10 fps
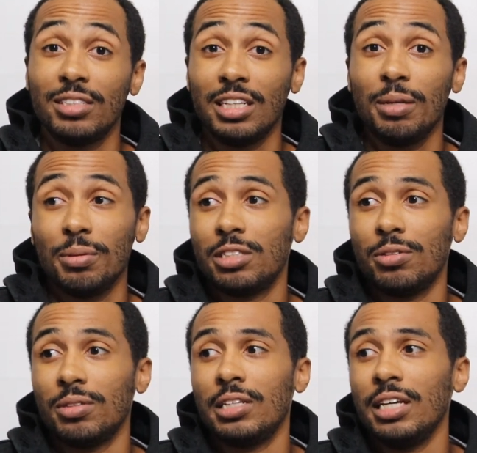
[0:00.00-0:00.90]

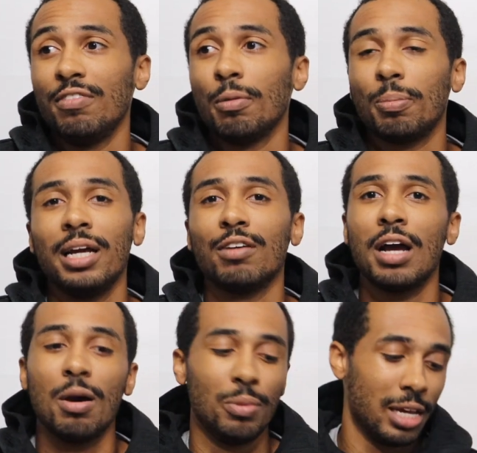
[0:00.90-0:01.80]
to even play
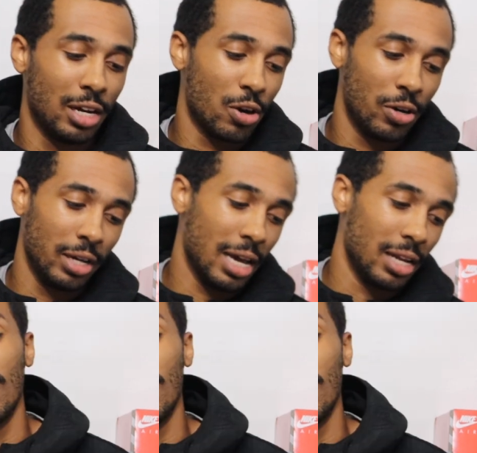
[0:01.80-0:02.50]
around with getting hurt again.